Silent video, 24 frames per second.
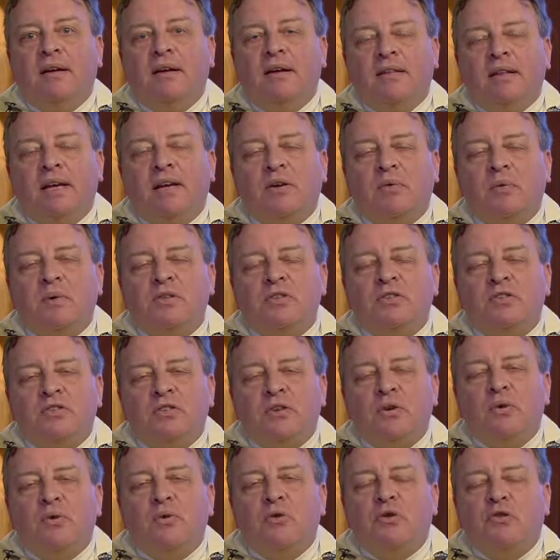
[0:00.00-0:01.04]
that it was
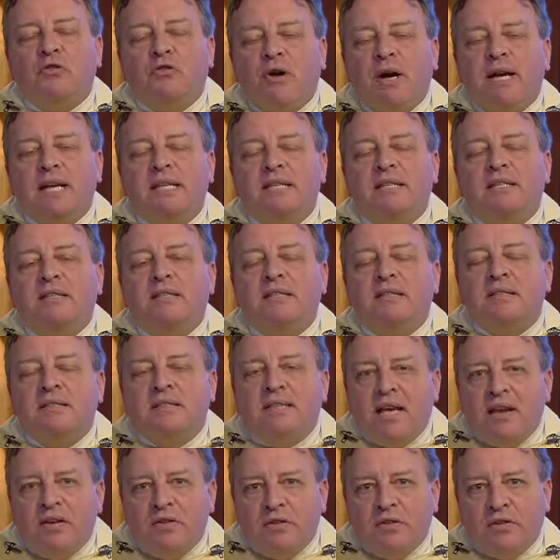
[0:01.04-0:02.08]
so Christ
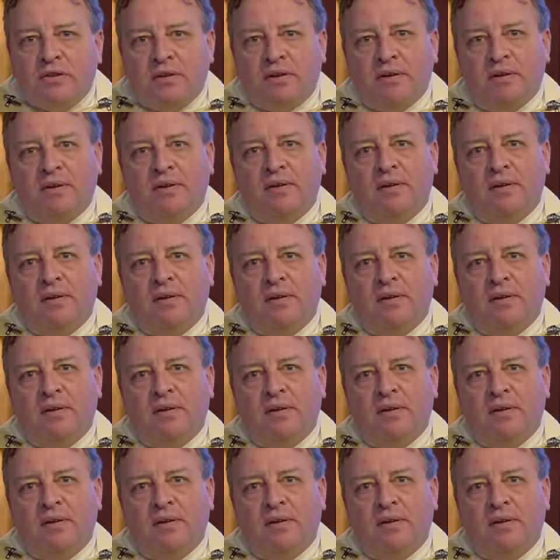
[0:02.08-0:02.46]
centered